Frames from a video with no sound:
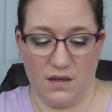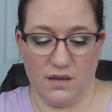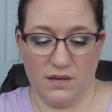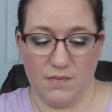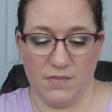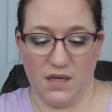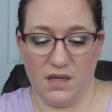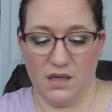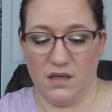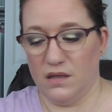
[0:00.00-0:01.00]
And let
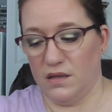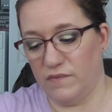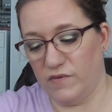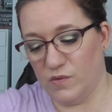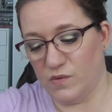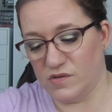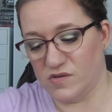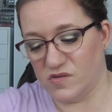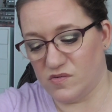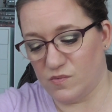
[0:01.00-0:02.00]
me give you a
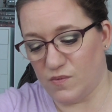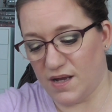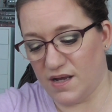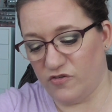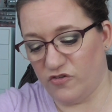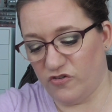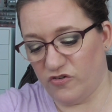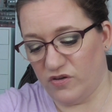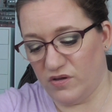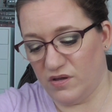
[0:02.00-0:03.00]

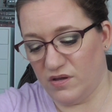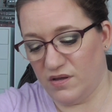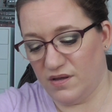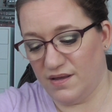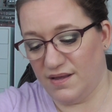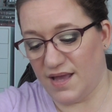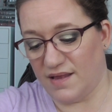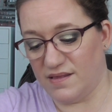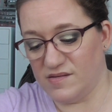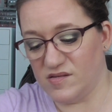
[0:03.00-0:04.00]
swatch.
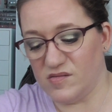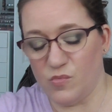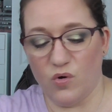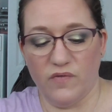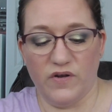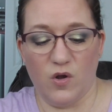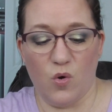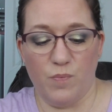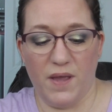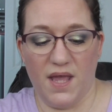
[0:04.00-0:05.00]
Yeah, this is more of an
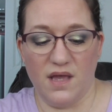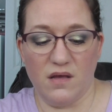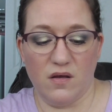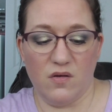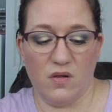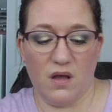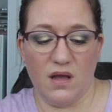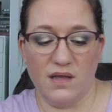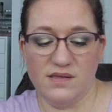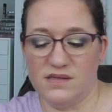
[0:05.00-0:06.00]
opaque
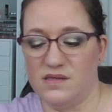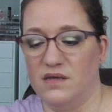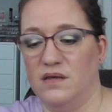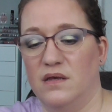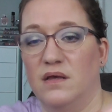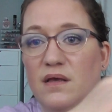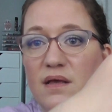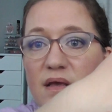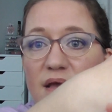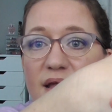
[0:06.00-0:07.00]
gloss.
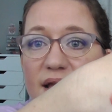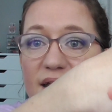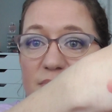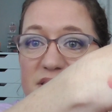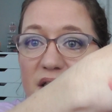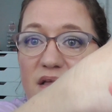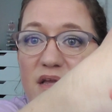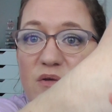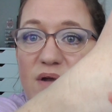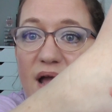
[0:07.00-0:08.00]
And I'm
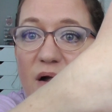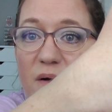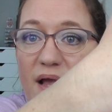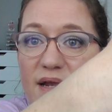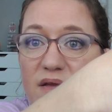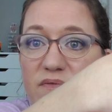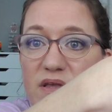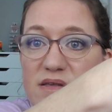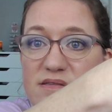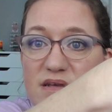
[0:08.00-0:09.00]
telling you now, any of
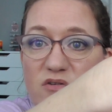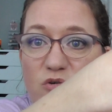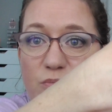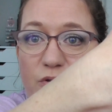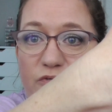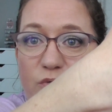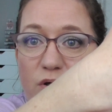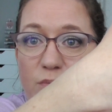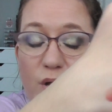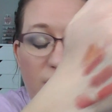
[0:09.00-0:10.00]
these that don't
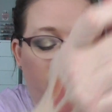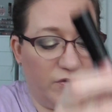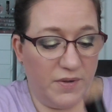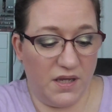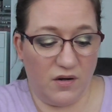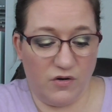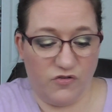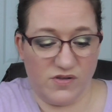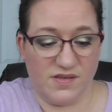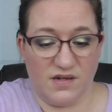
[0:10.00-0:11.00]
perform well for me are
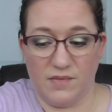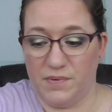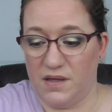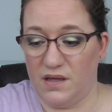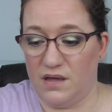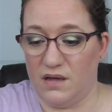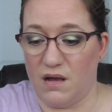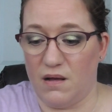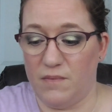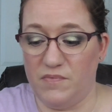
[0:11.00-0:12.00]
just going to be
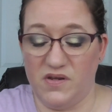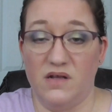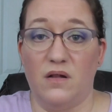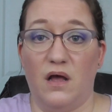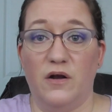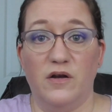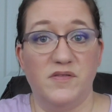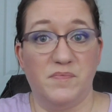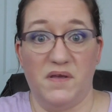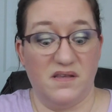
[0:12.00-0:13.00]

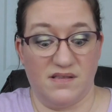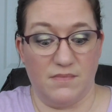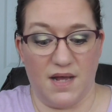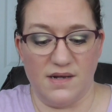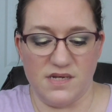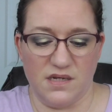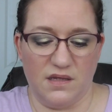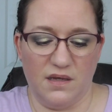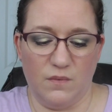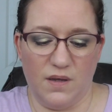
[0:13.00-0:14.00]
declutters because I'm not
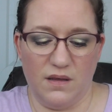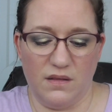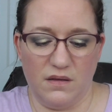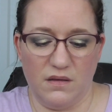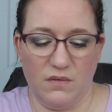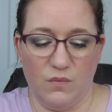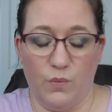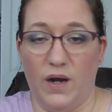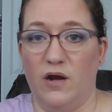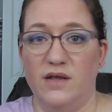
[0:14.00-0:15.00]
dealing with
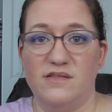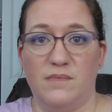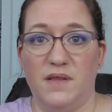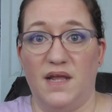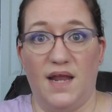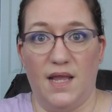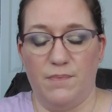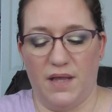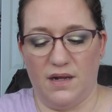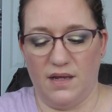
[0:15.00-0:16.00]
wearing something in
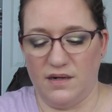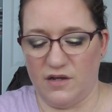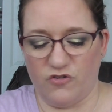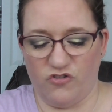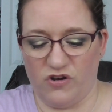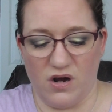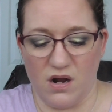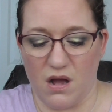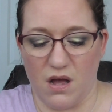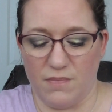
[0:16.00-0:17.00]
hate panning next year
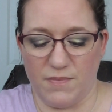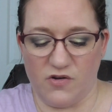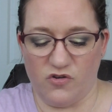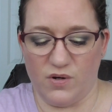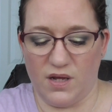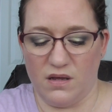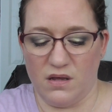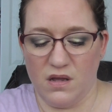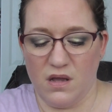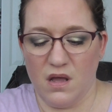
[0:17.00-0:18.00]
at all. I'm not doing it.
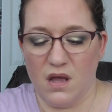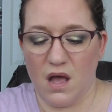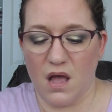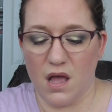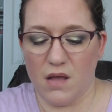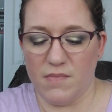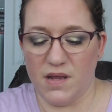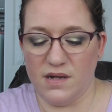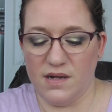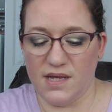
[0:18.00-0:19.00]

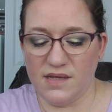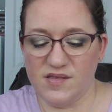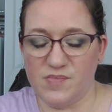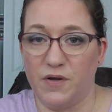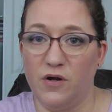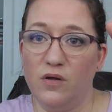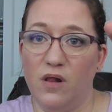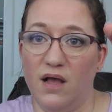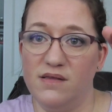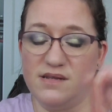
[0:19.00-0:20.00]
NYX Butter
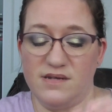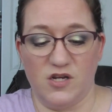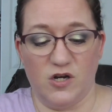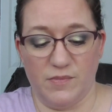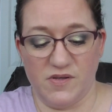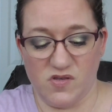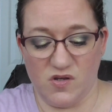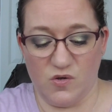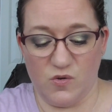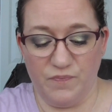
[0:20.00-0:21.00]
Gloss in
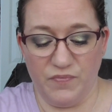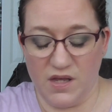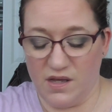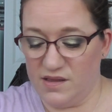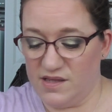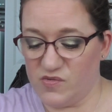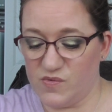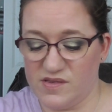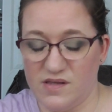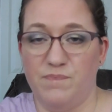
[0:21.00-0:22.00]
Tiramisu. This
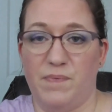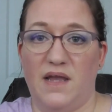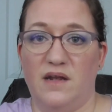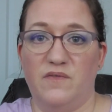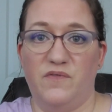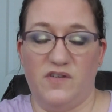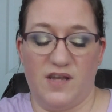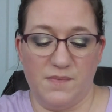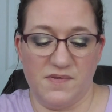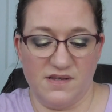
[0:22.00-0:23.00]
was the bane of
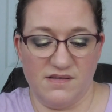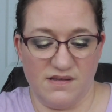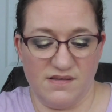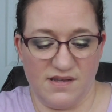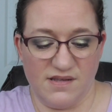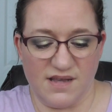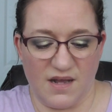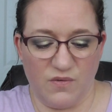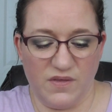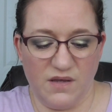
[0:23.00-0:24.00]
Deb's existence.
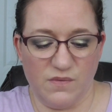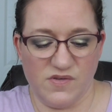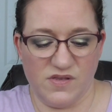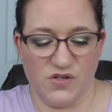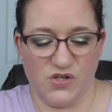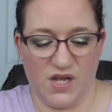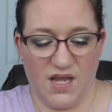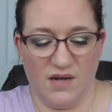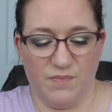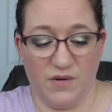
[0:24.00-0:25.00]
I don't think it was this
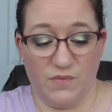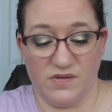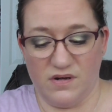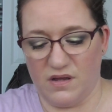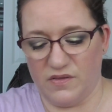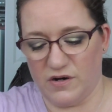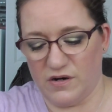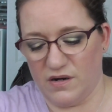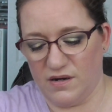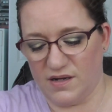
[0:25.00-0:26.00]
shade, but it was
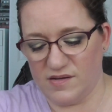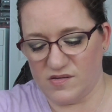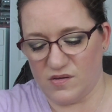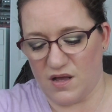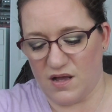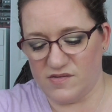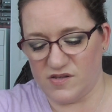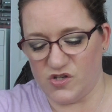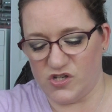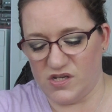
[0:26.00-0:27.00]
another NYX gloss,
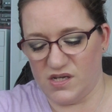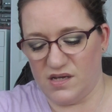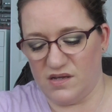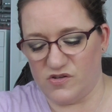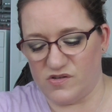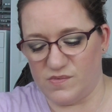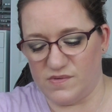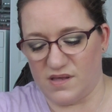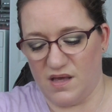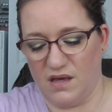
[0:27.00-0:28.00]
and she just
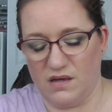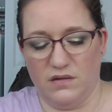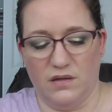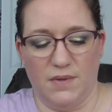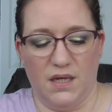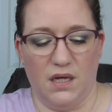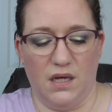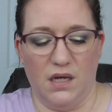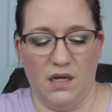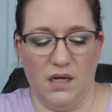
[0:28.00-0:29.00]
was like, oh my
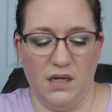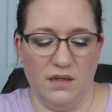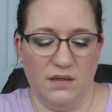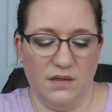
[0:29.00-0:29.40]
God.